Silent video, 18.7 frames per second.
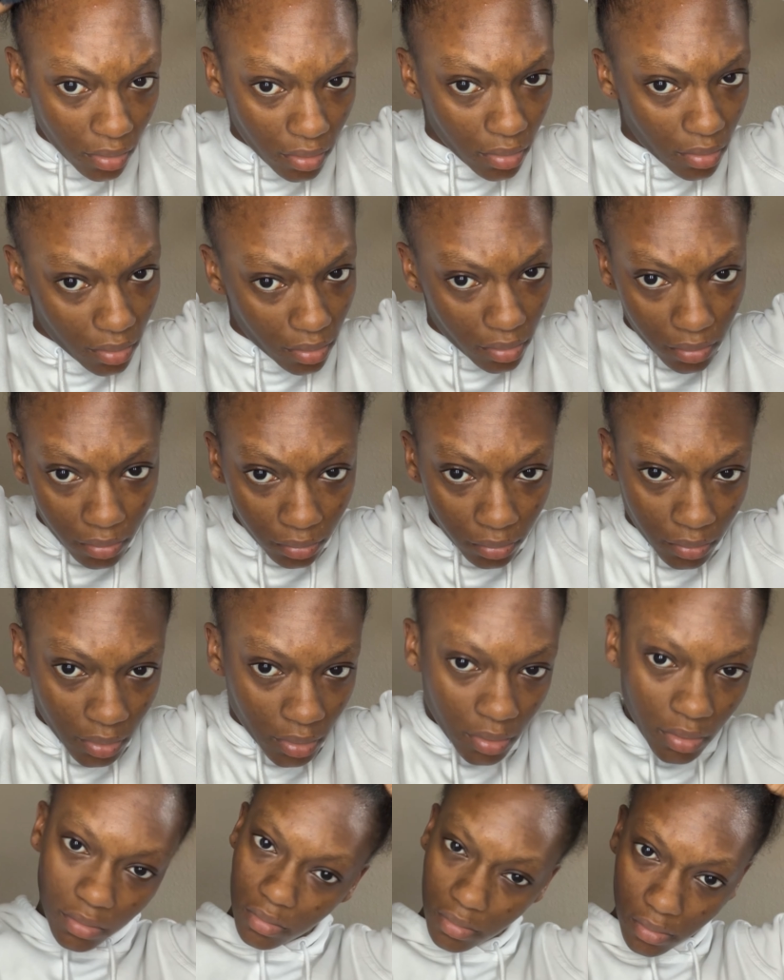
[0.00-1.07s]
do, this
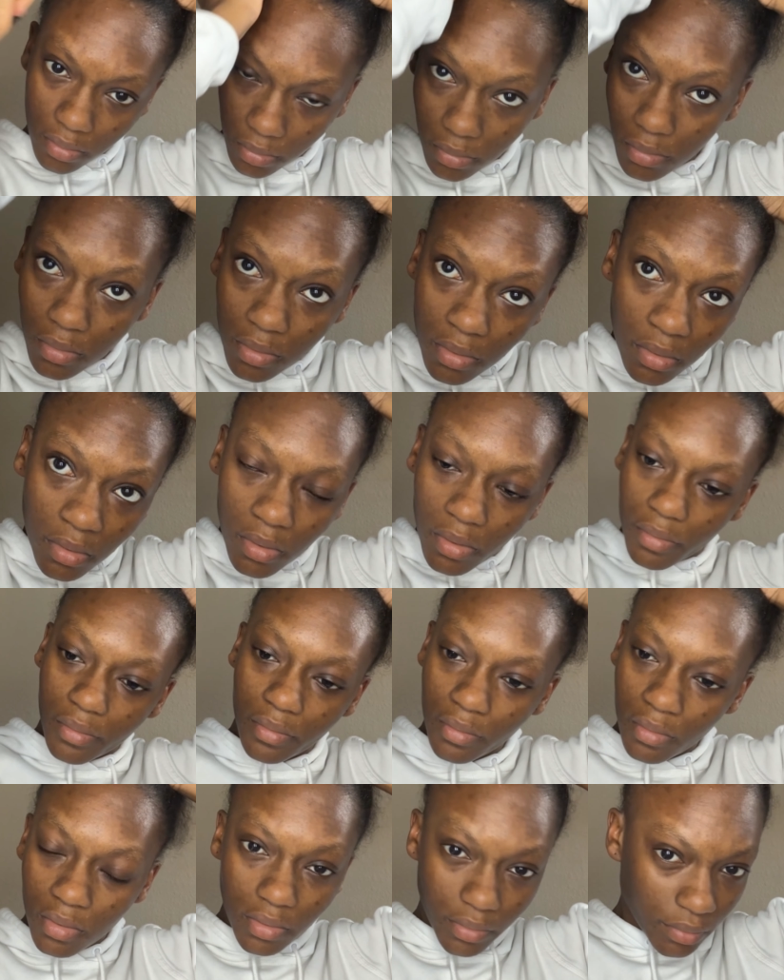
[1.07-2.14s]
could also work for
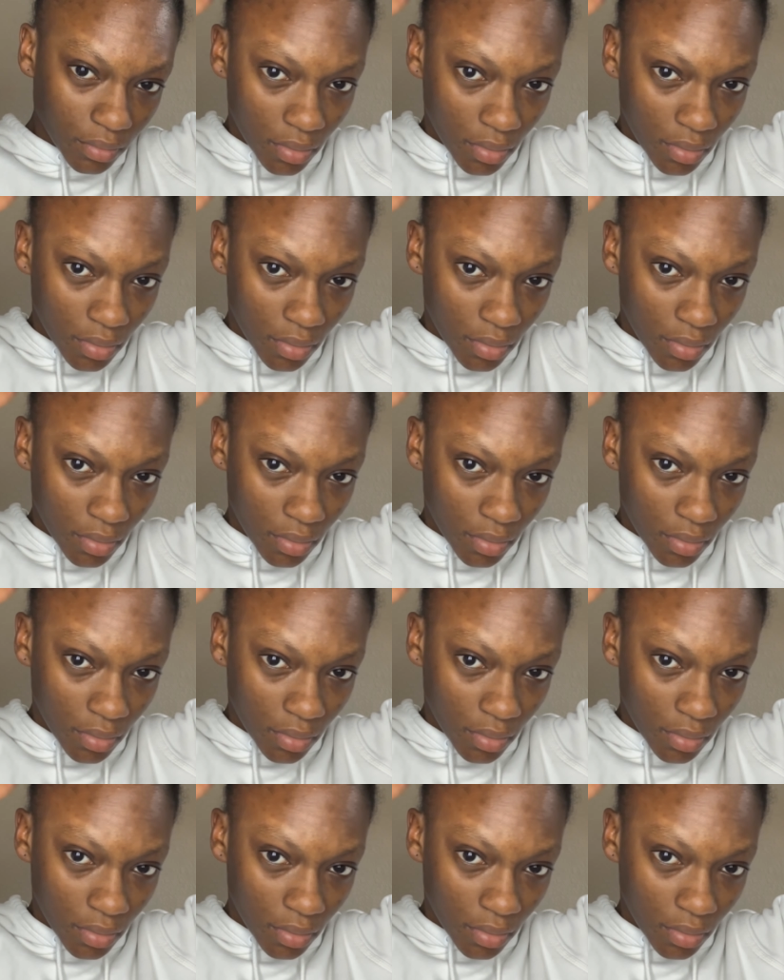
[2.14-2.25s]
you as